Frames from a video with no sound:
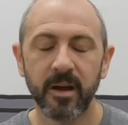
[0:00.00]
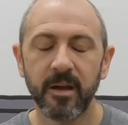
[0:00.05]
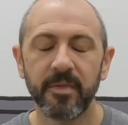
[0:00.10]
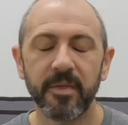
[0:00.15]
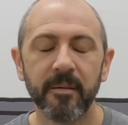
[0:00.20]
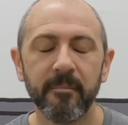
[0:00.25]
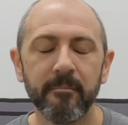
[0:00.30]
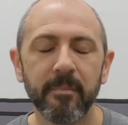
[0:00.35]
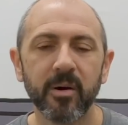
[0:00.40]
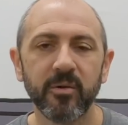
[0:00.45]

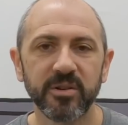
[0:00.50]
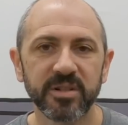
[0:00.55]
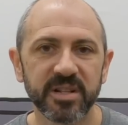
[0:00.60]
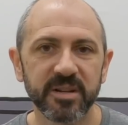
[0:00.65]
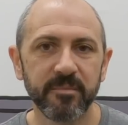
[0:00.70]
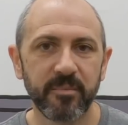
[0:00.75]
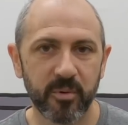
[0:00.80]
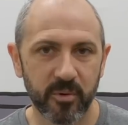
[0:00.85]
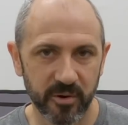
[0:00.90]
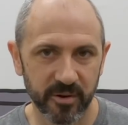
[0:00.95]
The most
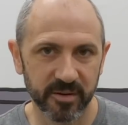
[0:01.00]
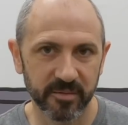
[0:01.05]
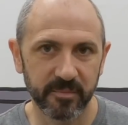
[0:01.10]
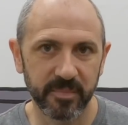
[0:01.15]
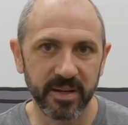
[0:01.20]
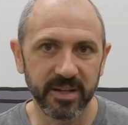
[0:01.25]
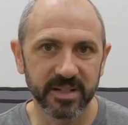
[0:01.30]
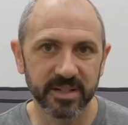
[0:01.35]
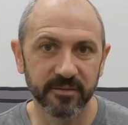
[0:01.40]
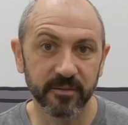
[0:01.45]
important
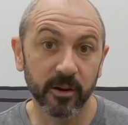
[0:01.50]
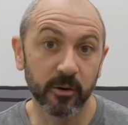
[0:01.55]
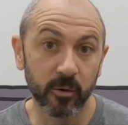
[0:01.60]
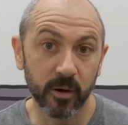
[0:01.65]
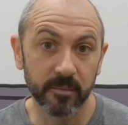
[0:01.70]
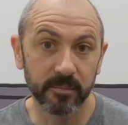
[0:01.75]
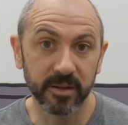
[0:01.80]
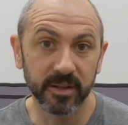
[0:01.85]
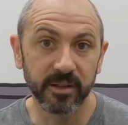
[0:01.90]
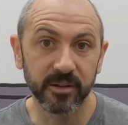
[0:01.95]
piece of
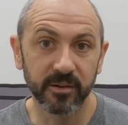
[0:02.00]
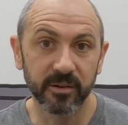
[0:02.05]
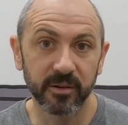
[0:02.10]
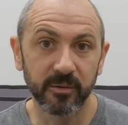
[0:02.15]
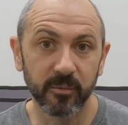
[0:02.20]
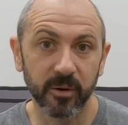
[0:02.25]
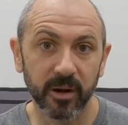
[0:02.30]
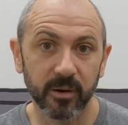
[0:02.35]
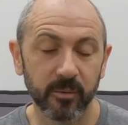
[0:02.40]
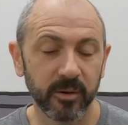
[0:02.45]
equipment you can
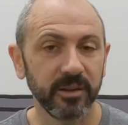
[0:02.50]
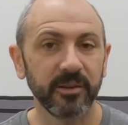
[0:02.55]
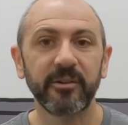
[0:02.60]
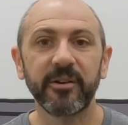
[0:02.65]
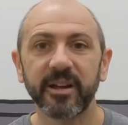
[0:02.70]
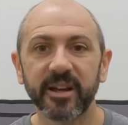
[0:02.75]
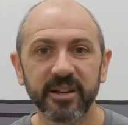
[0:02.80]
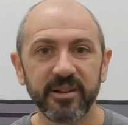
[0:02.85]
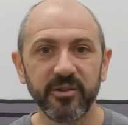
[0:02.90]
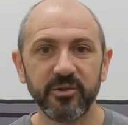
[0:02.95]
wear when
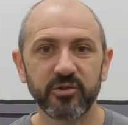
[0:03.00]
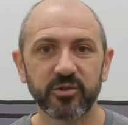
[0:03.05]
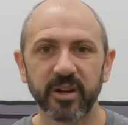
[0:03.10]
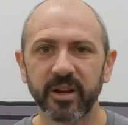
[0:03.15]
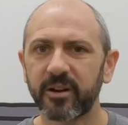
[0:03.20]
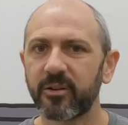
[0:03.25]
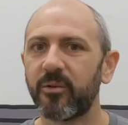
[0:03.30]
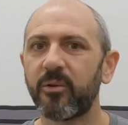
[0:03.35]
learning a new trick